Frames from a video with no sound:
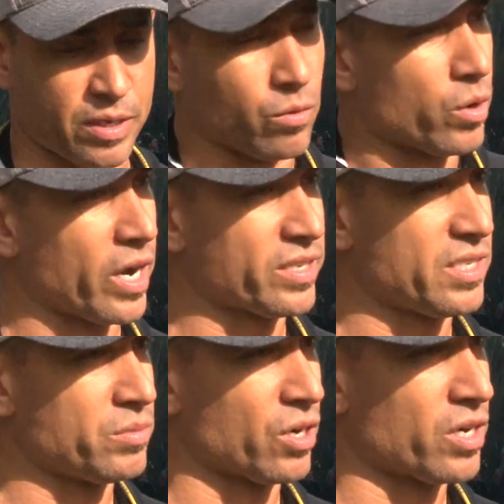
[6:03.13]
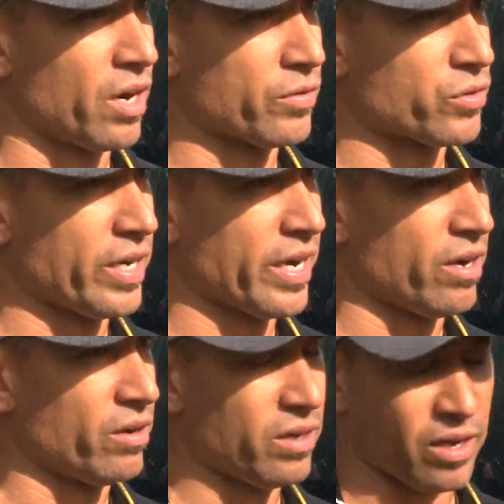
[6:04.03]
You know, one of the hottest teams in our conference right
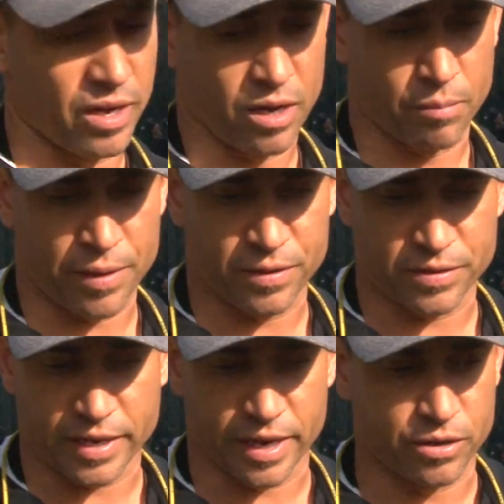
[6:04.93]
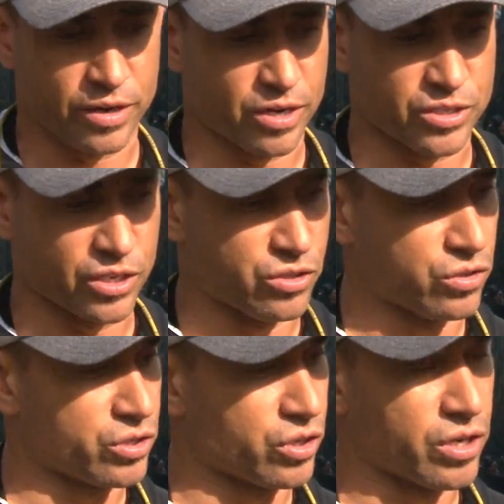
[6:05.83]
now. I think they got good energy, good
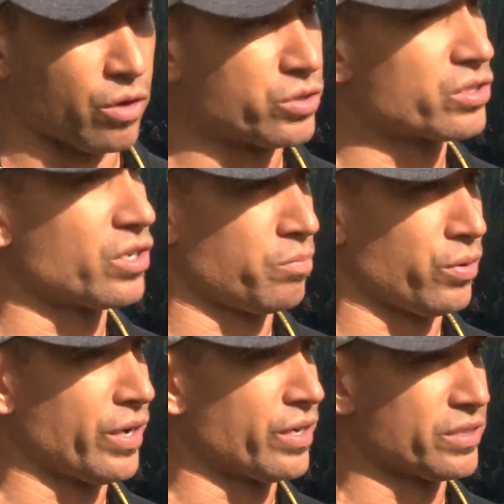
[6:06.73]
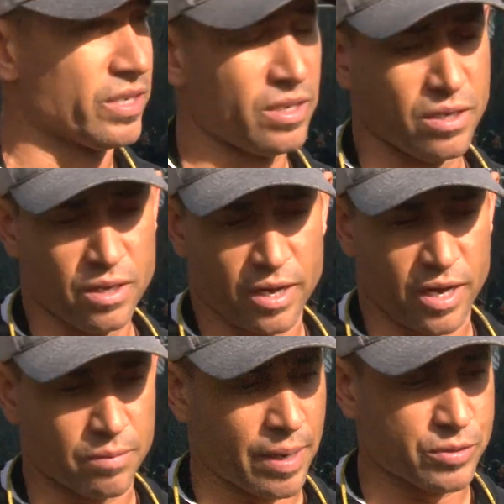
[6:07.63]
juice, good coaches, good players.
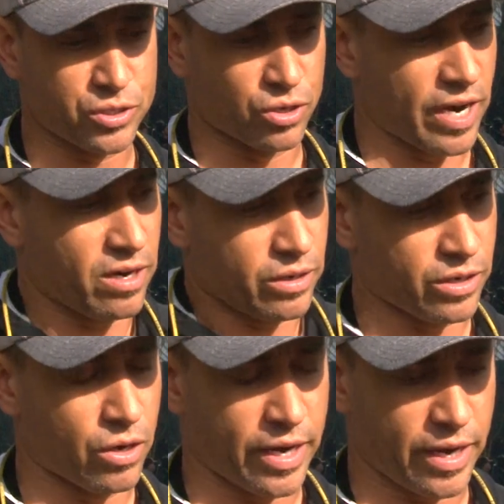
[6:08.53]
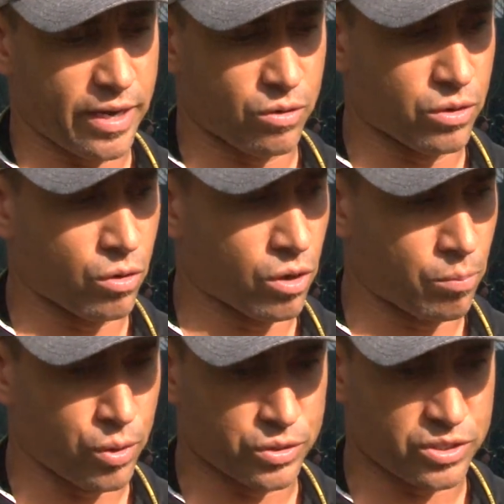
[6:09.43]
I'm sure I don't know
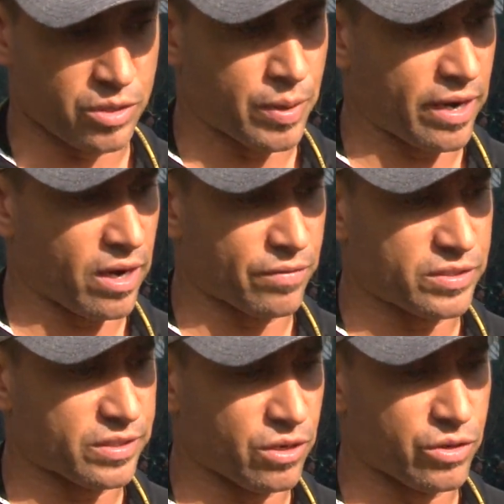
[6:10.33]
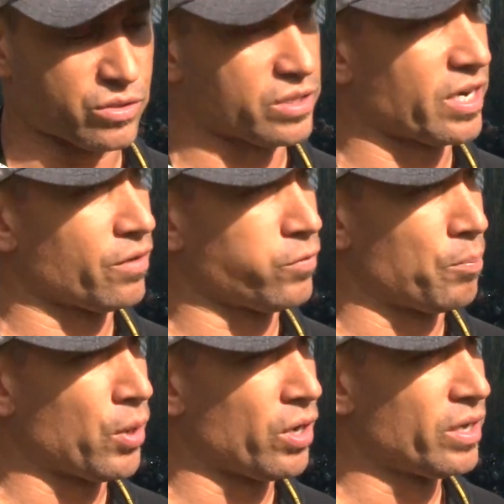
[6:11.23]
Herm personally, but I obviously know he knows a ton of
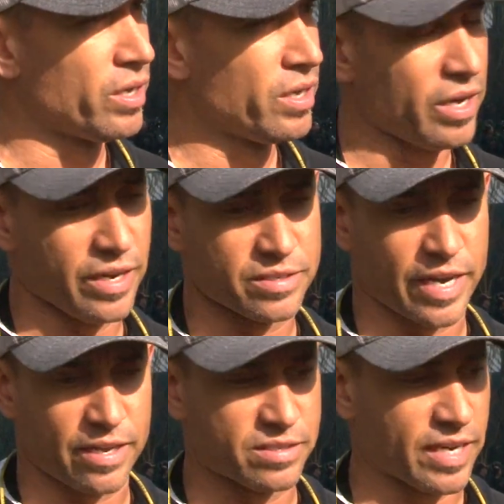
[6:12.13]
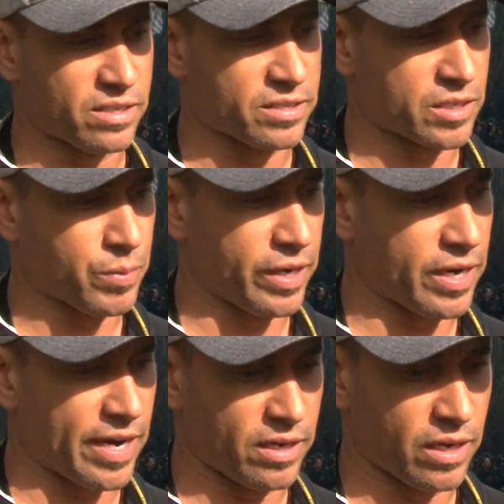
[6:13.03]
football, and he's got these guys playing
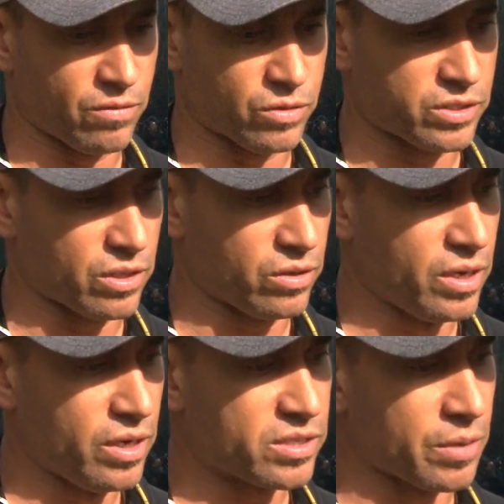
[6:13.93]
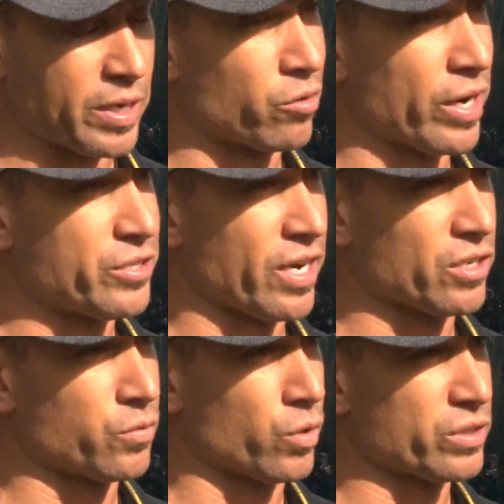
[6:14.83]
at a high level. So it's going to be a great
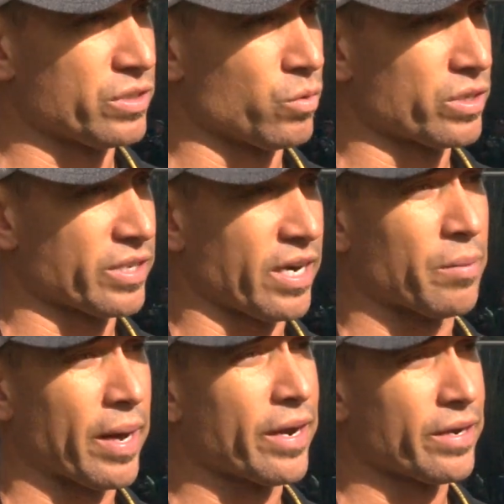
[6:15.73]
challenge for us, and we're excited about